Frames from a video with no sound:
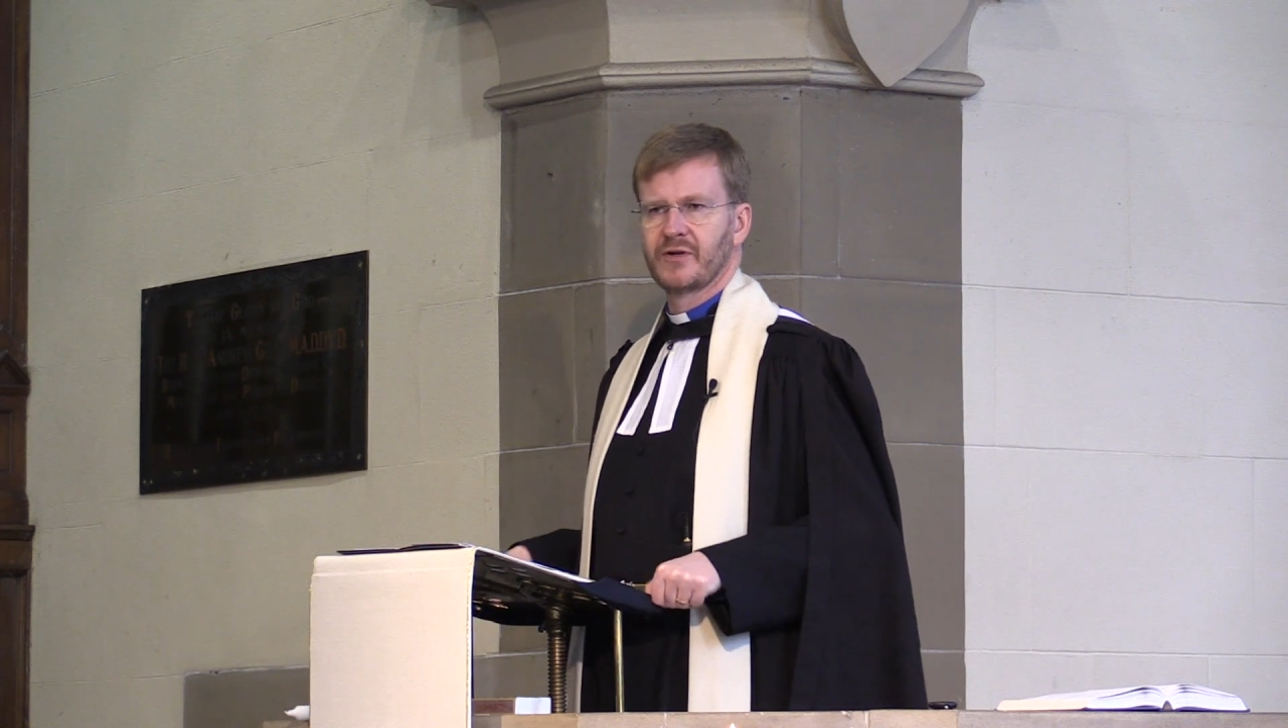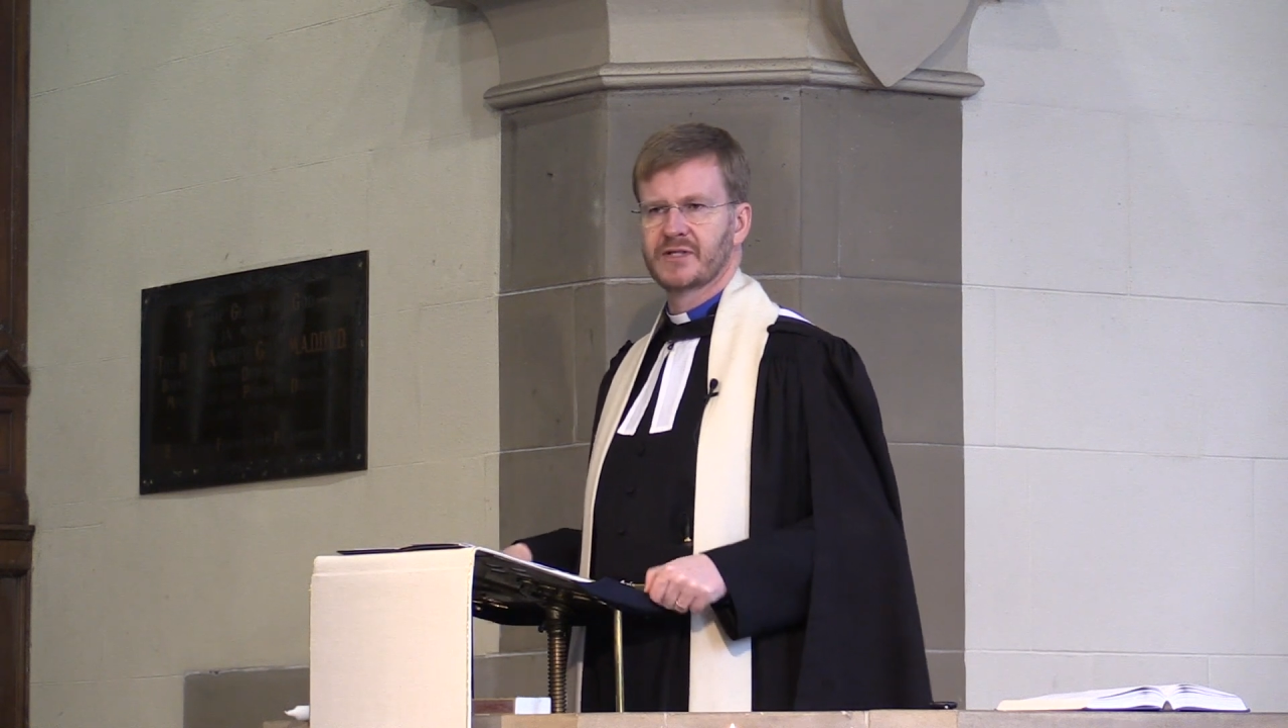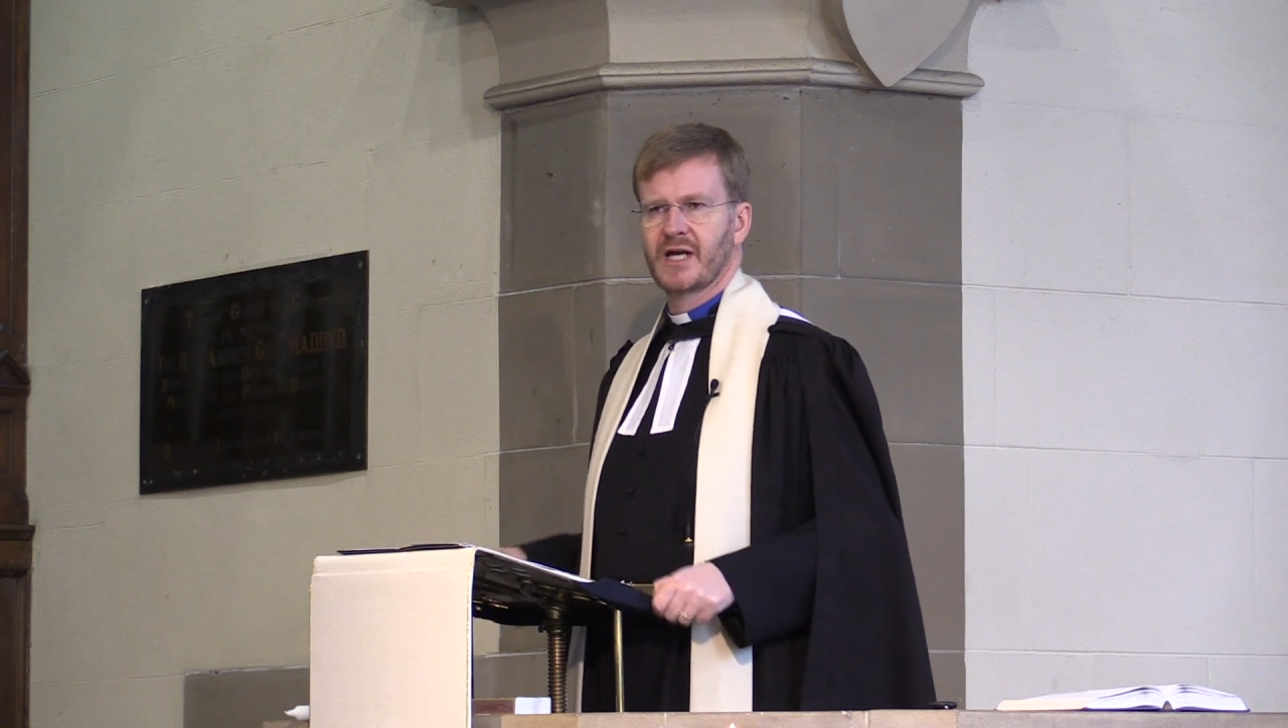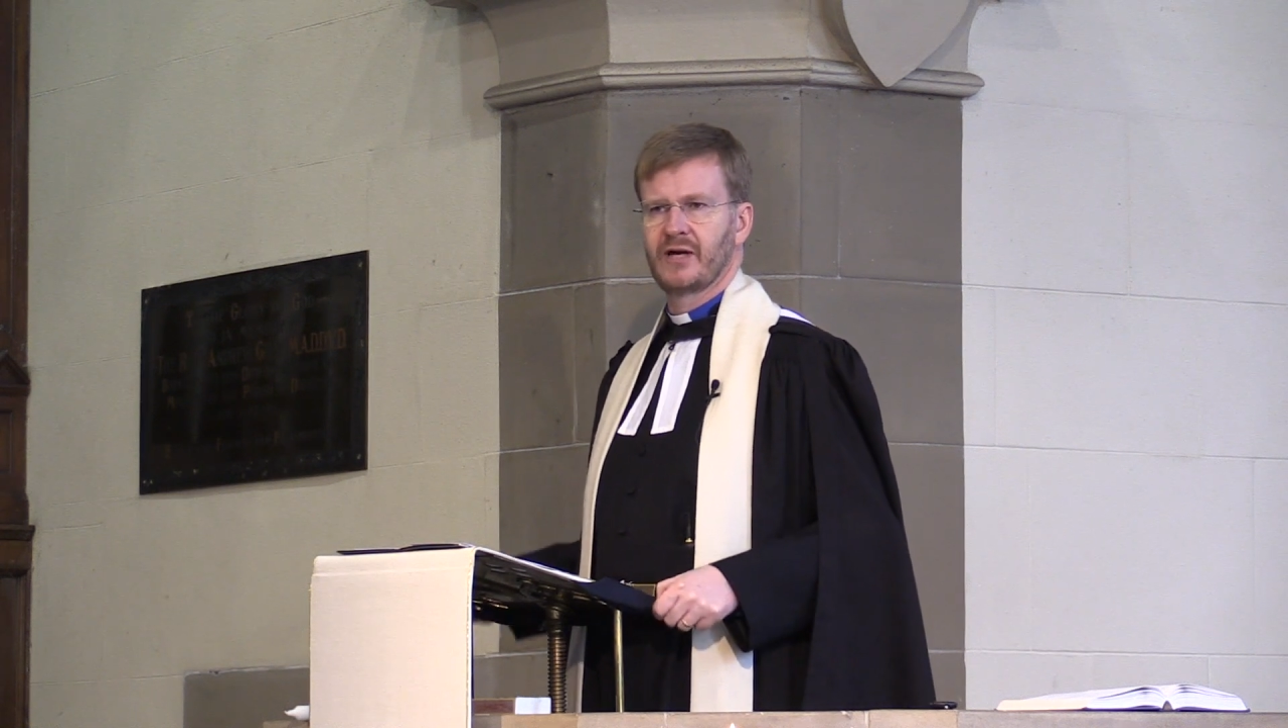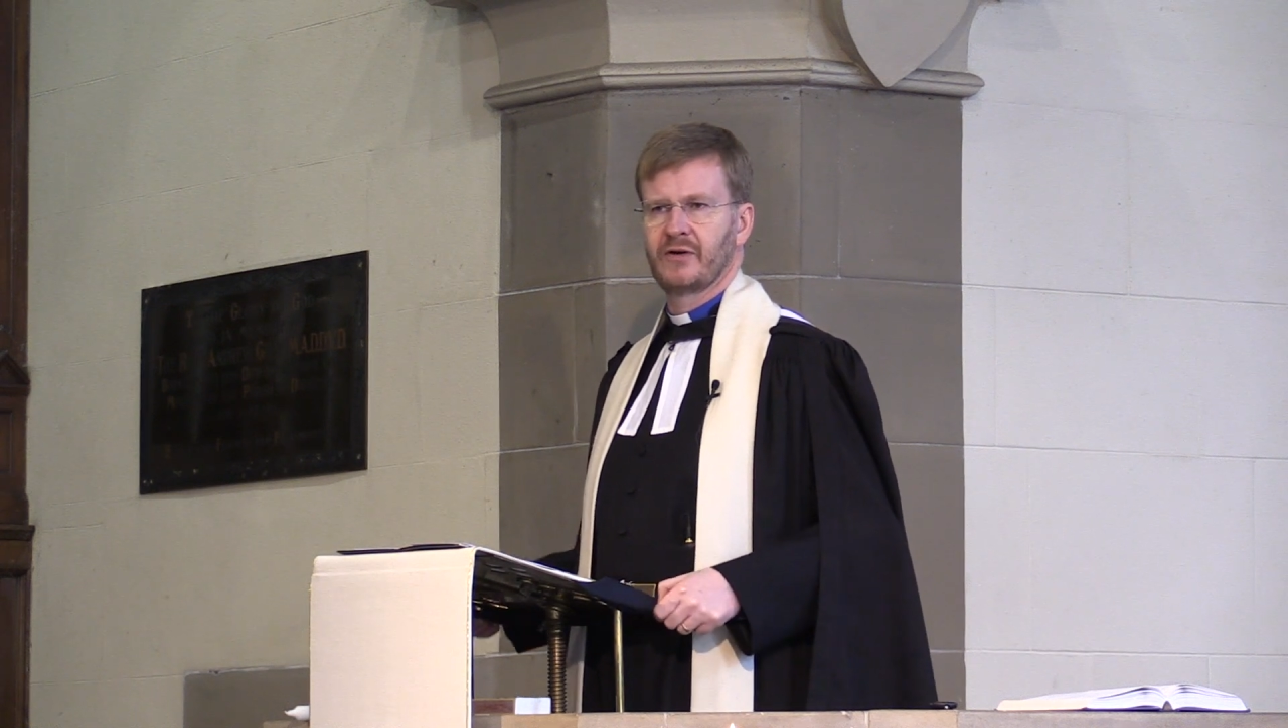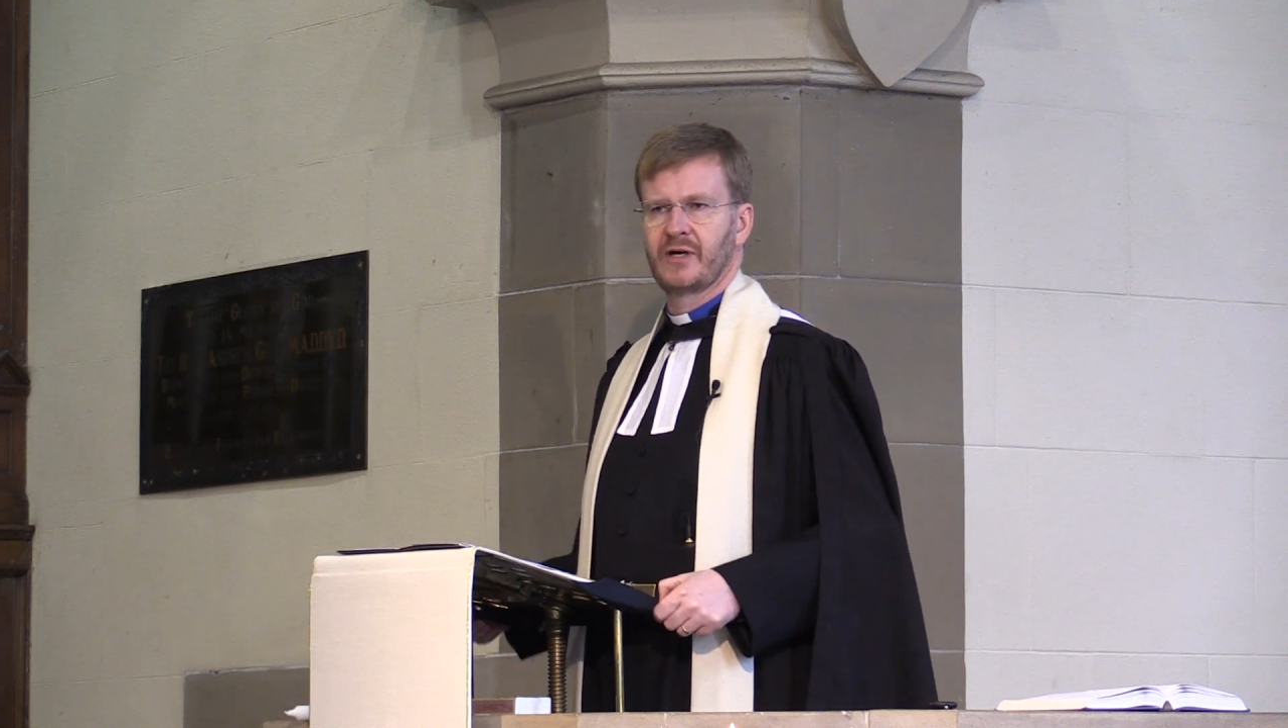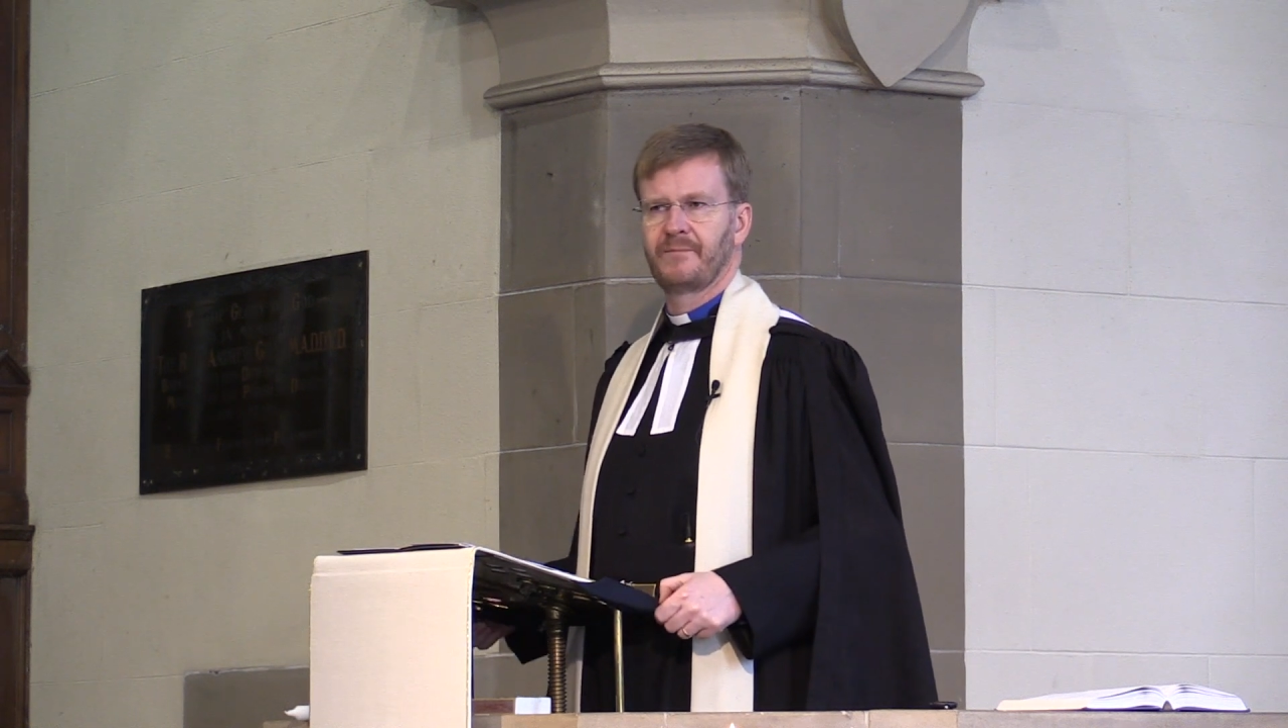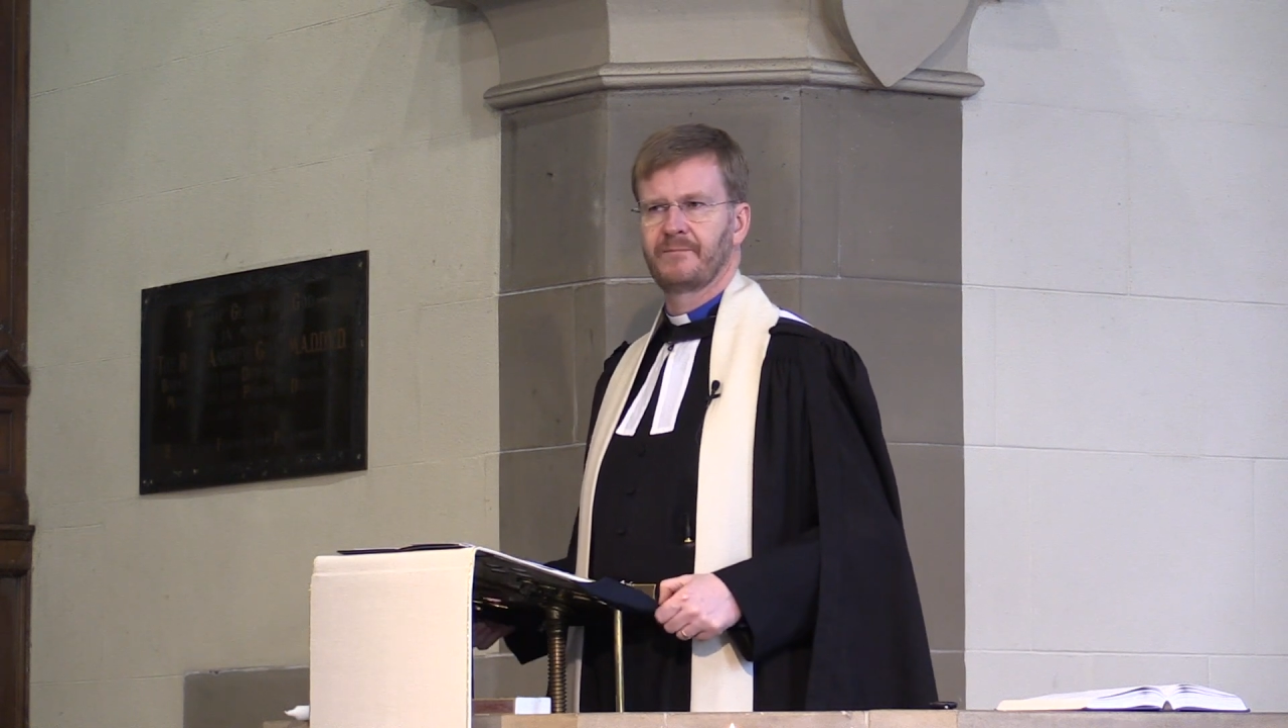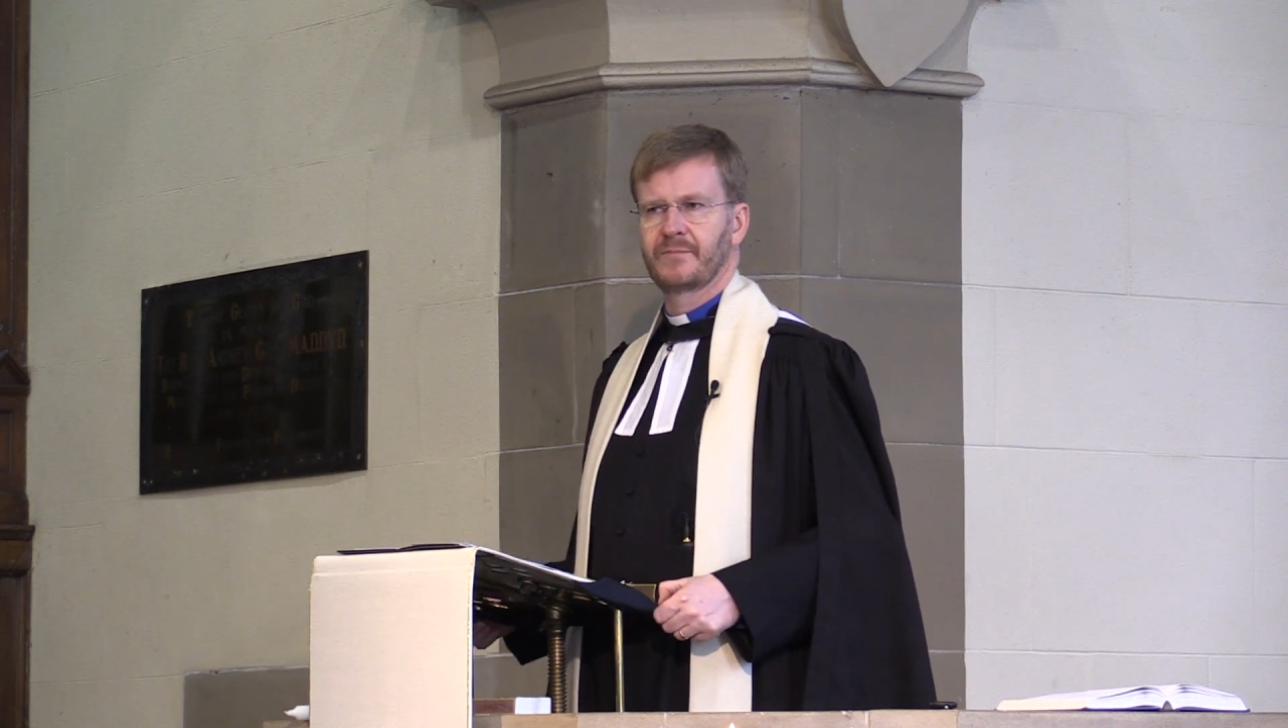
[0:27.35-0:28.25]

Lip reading: Tower